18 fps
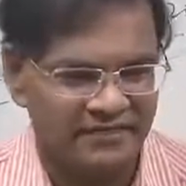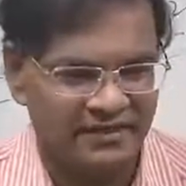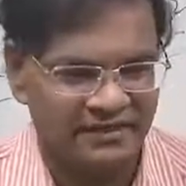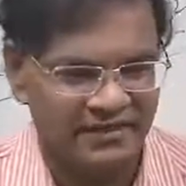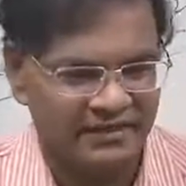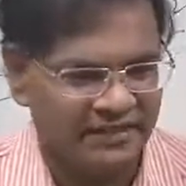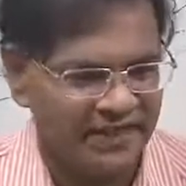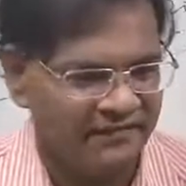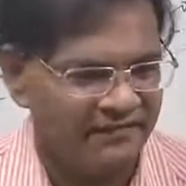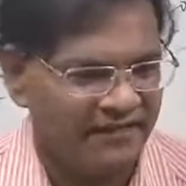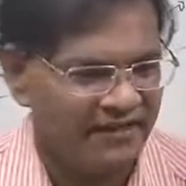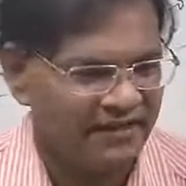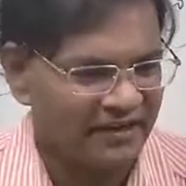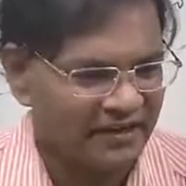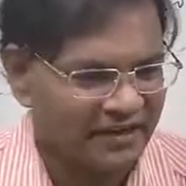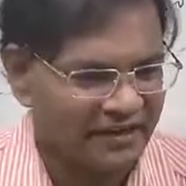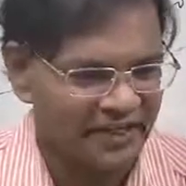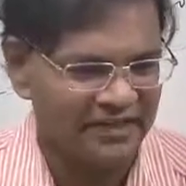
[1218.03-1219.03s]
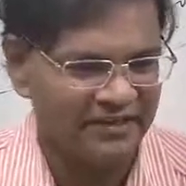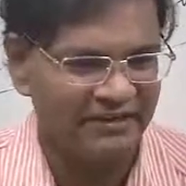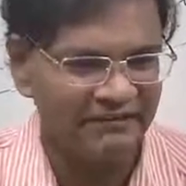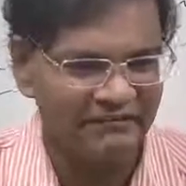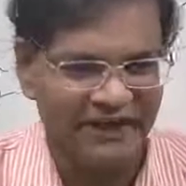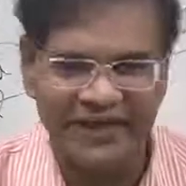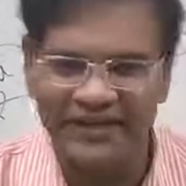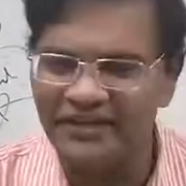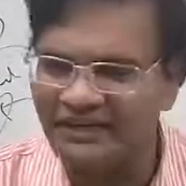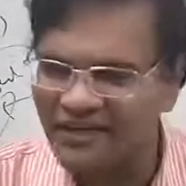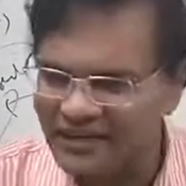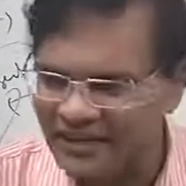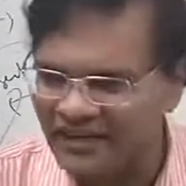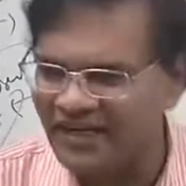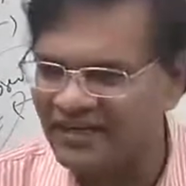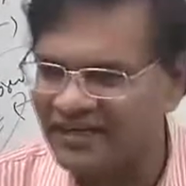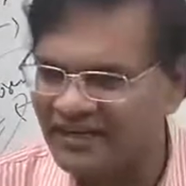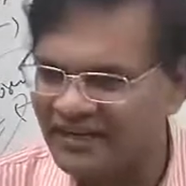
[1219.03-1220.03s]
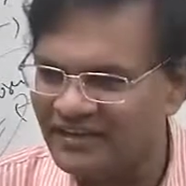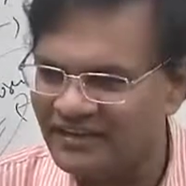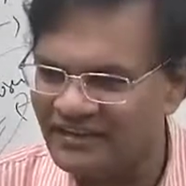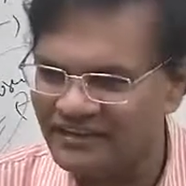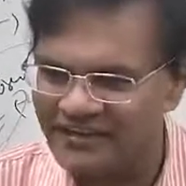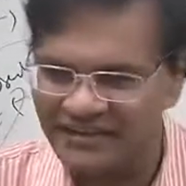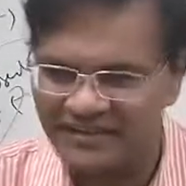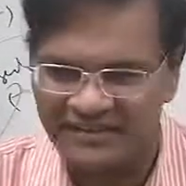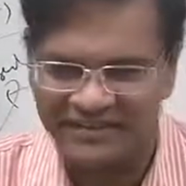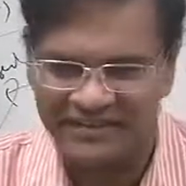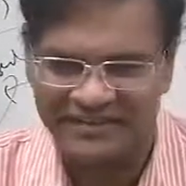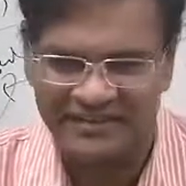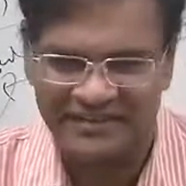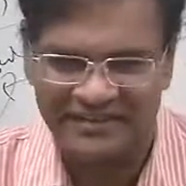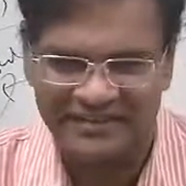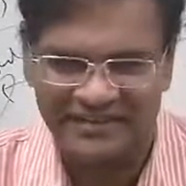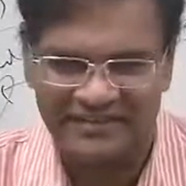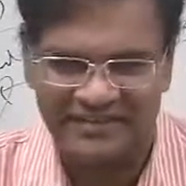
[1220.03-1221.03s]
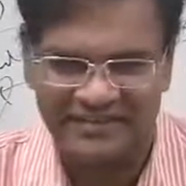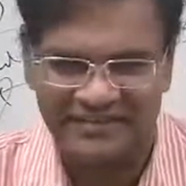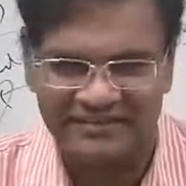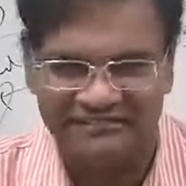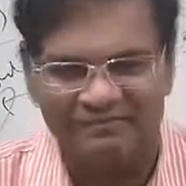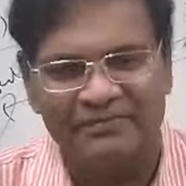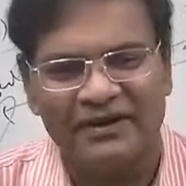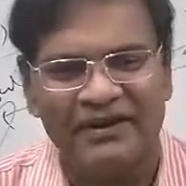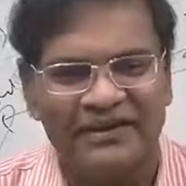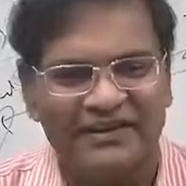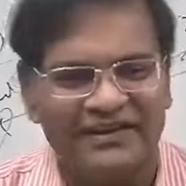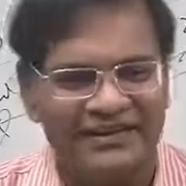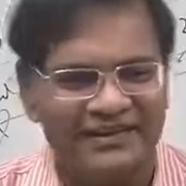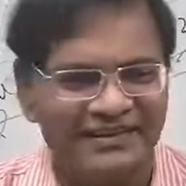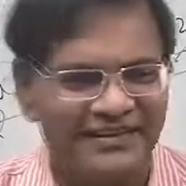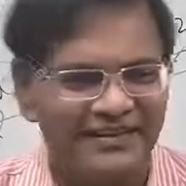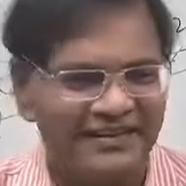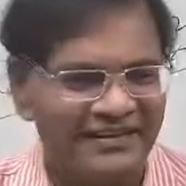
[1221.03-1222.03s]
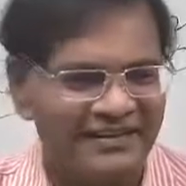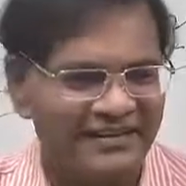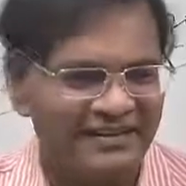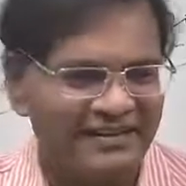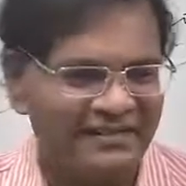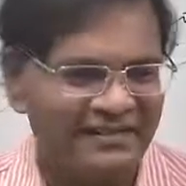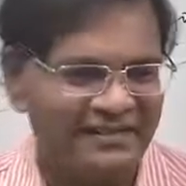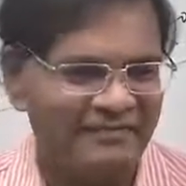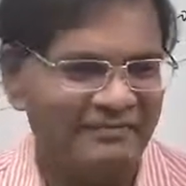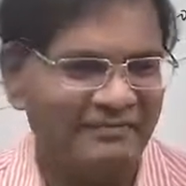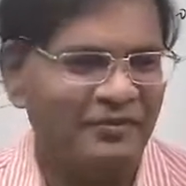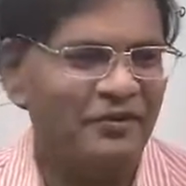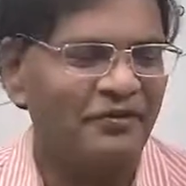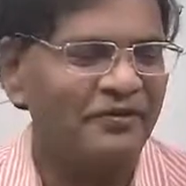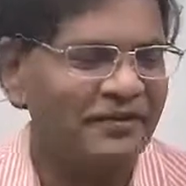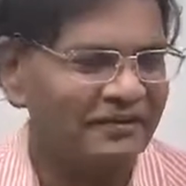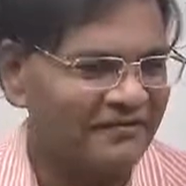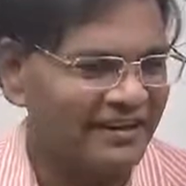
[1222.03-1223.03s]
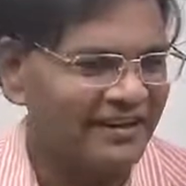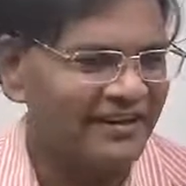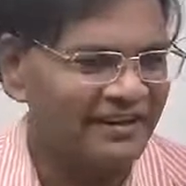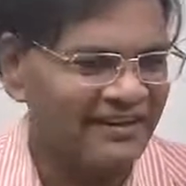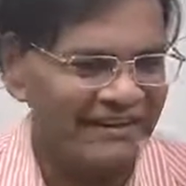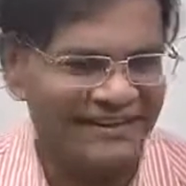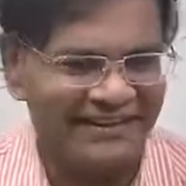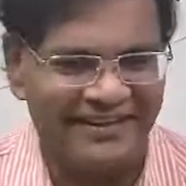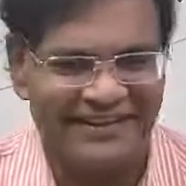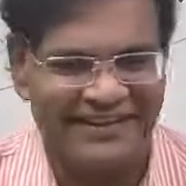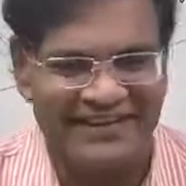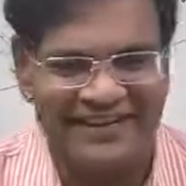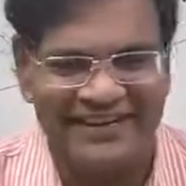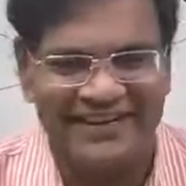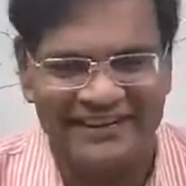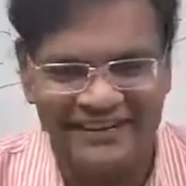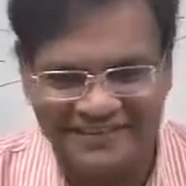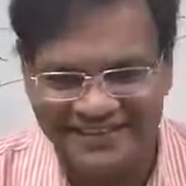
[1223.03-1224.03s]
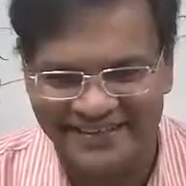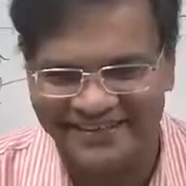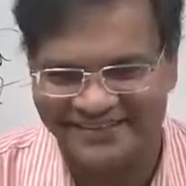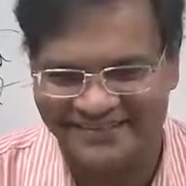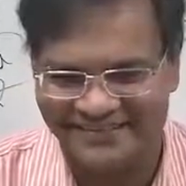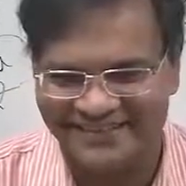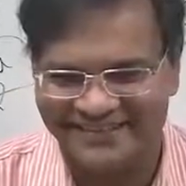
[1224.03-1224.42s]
They will not tell you why you are guilty, but prove your innocence.